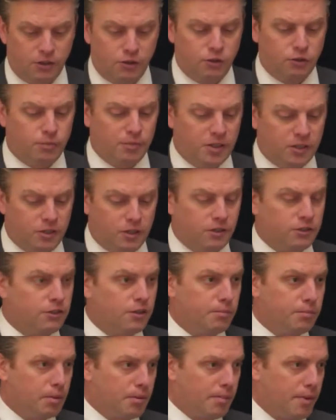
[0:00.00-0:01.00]
whose mission is
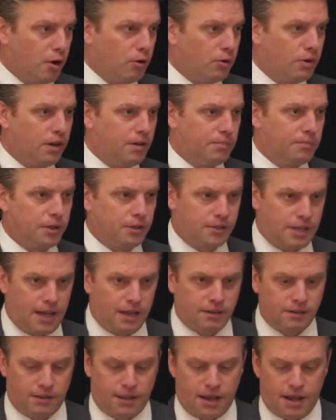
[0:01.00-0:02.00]
to promote and
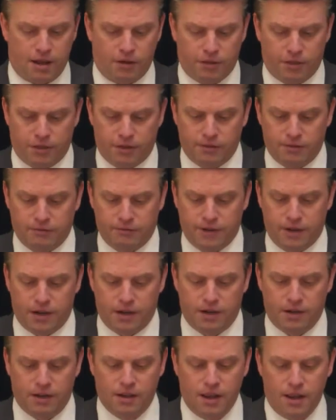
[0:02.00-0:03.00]
protect the health
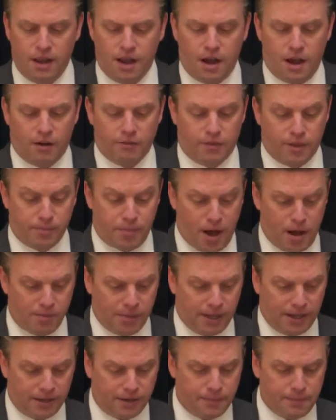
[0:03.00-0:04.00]
of the
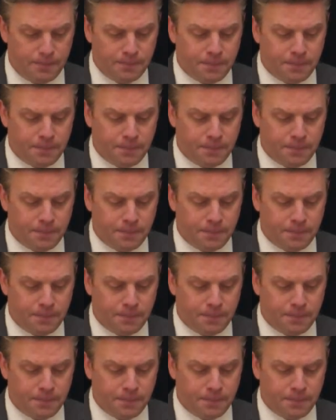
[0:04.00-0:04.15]
public.